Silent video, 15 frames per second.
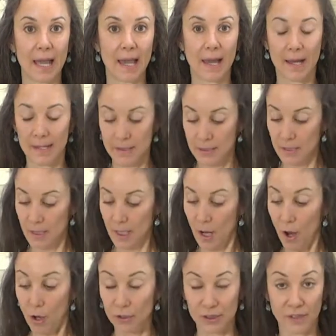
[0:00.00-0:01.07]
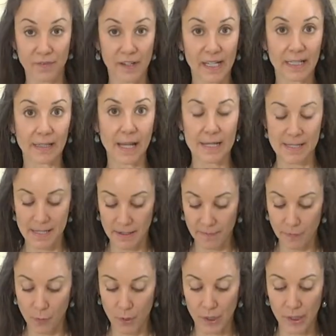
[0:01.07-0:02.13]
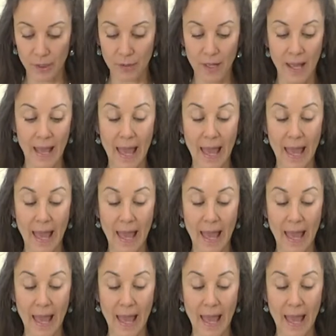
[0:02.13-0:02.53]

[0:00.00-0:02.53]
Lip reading: and also very cleansing for you.